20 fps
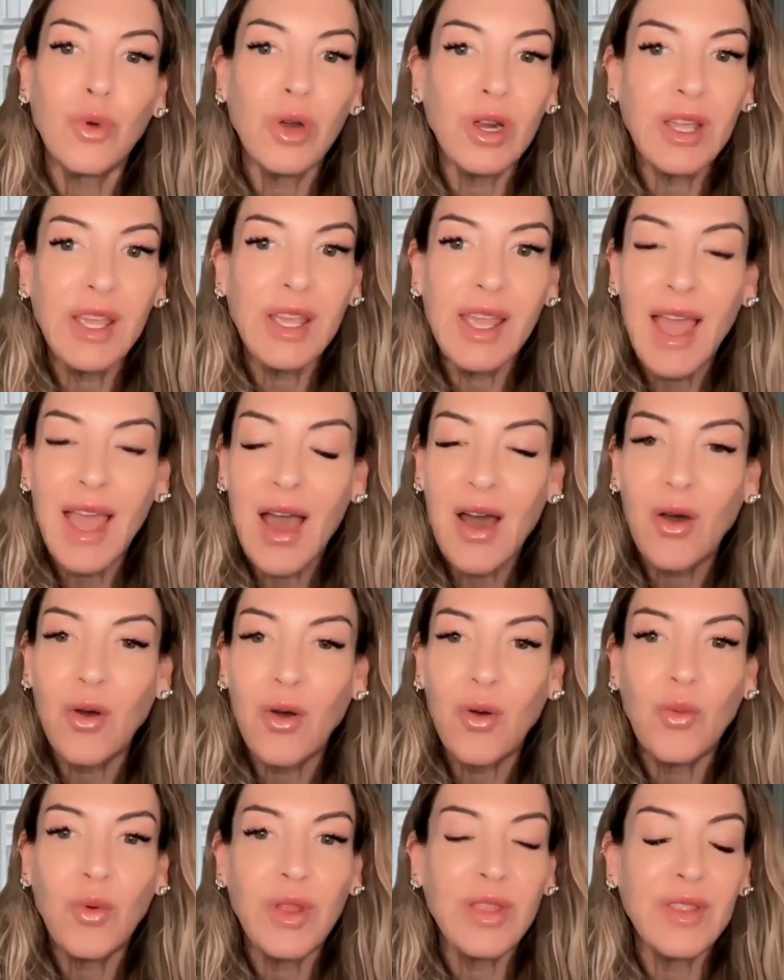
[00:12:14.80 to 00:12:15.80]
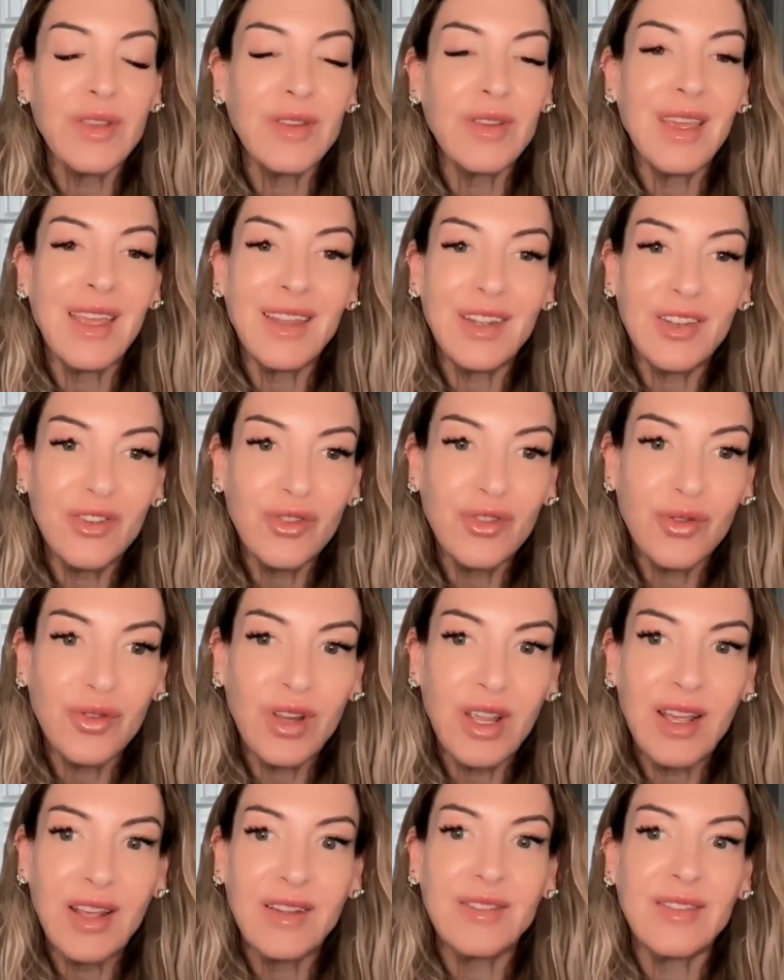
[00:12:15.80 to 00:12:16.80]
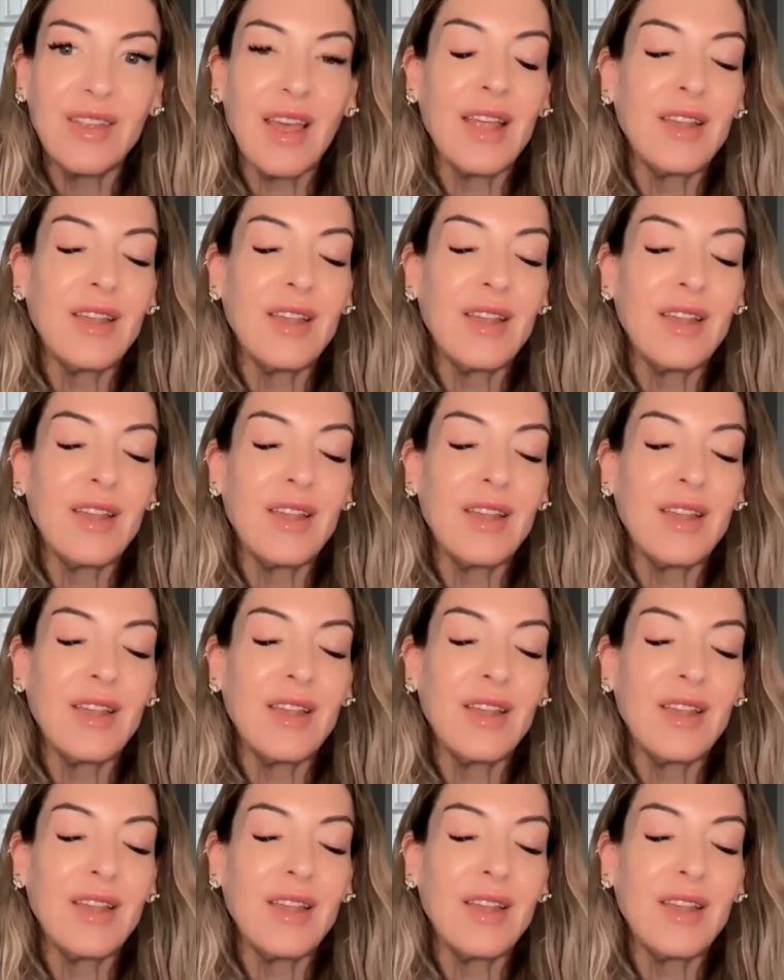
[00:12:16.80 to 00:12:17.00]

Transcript: working out with injuries